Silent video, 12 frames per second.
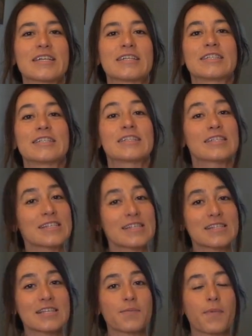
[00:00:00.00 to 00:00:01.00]
channel. This
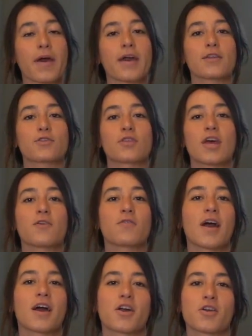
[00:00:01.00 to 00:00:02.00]
is Ipek. Today
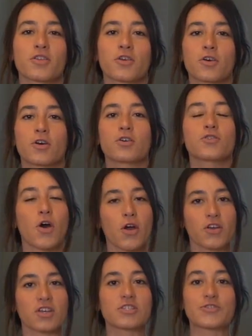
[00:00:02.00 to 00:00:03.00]
we are going to cook
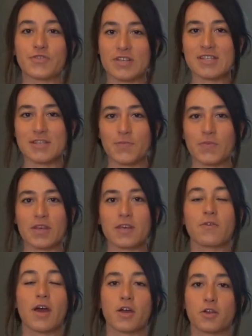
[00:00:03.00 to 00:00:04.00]
Turkish
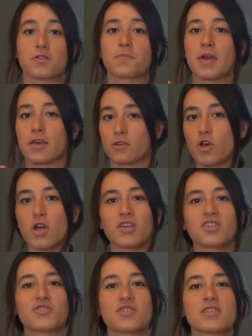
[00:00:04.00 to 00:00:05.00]
recipe. We are going to make a
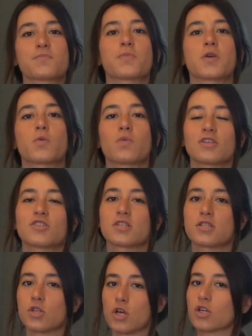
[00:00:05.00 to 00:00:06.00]
Turkish recipe which
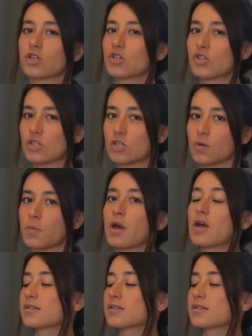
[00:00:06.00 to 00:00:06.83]
is Turkish soup.